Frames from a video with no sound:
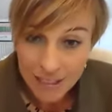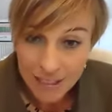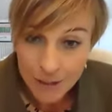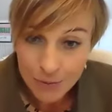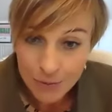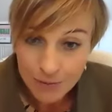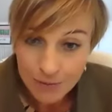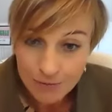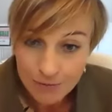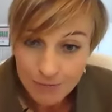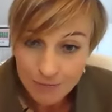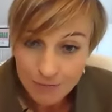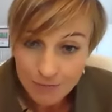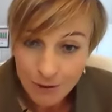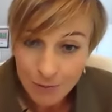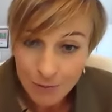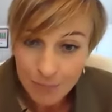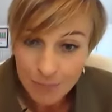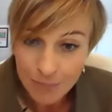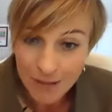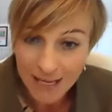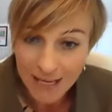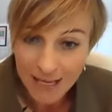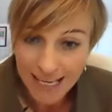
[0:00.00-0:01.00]
to and
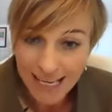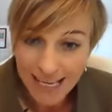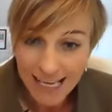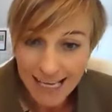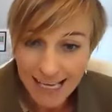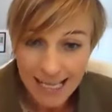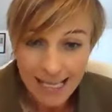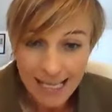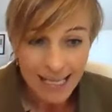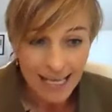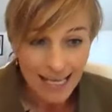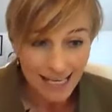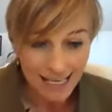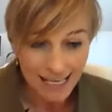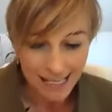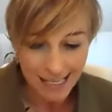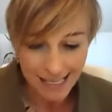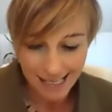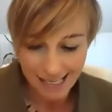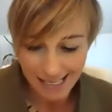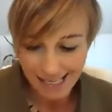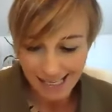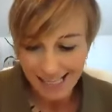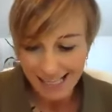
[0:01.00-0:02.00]
from their
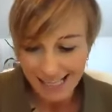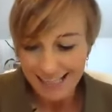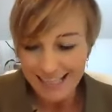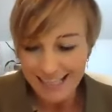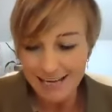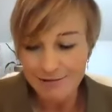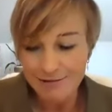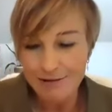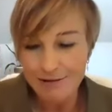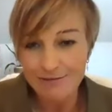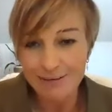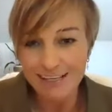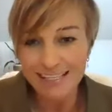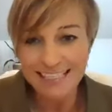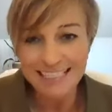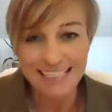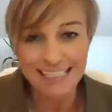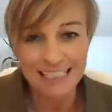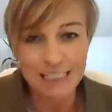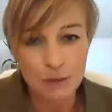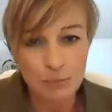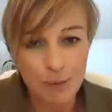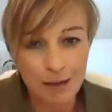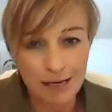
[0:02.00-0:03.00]
event
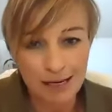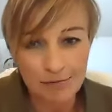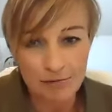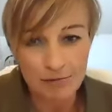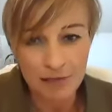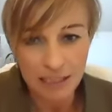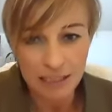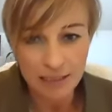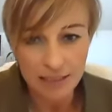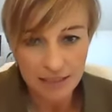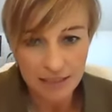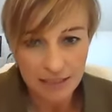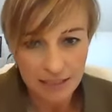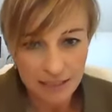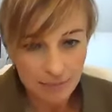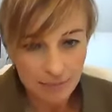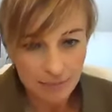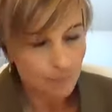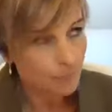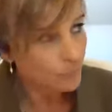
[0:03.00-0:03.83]
experience.